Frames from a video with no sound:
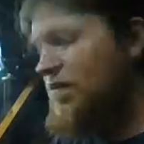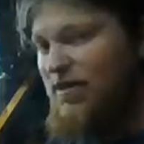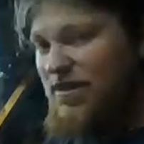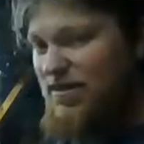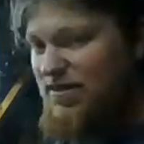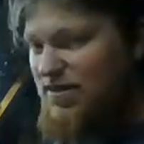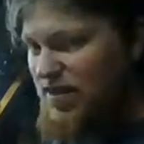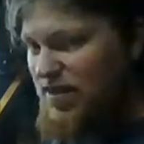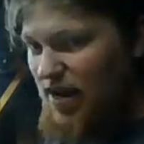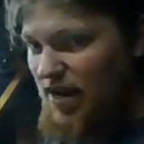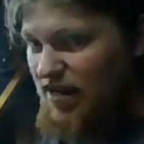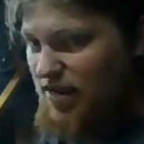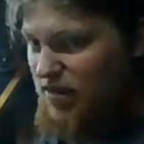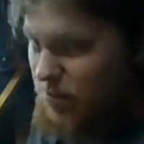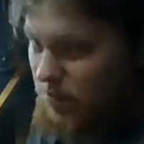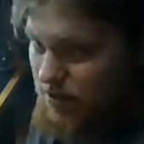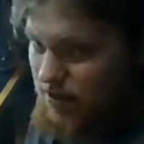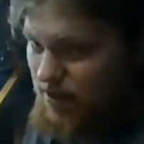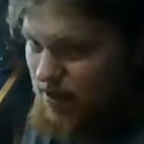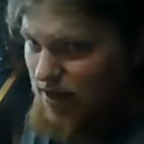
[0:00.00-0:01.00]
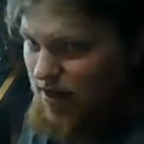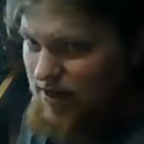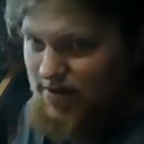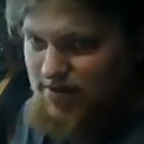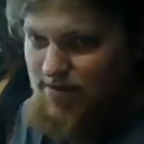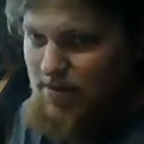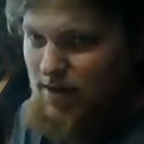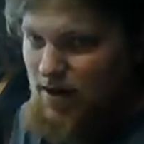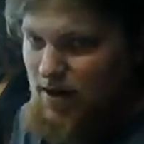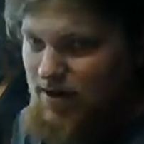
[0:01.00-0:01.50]
at least 80 20
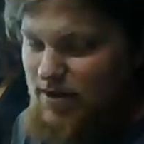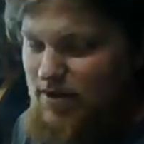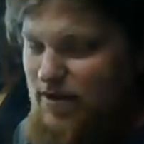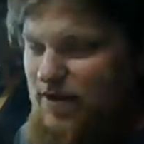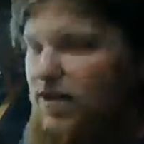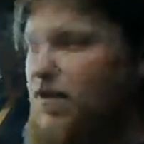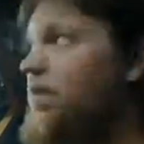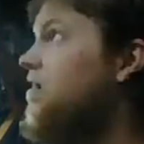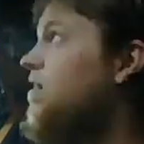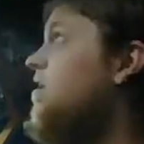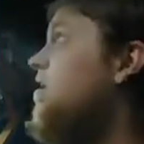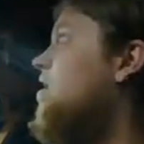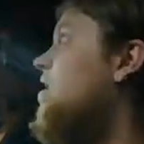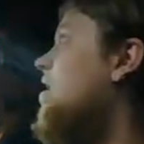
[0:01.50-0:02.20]
gauges back there.